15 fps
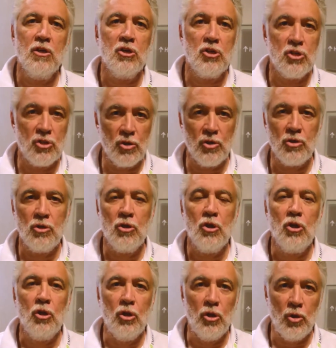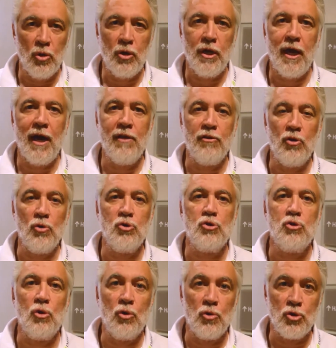should look at those
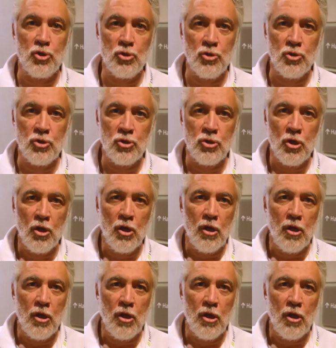solutions.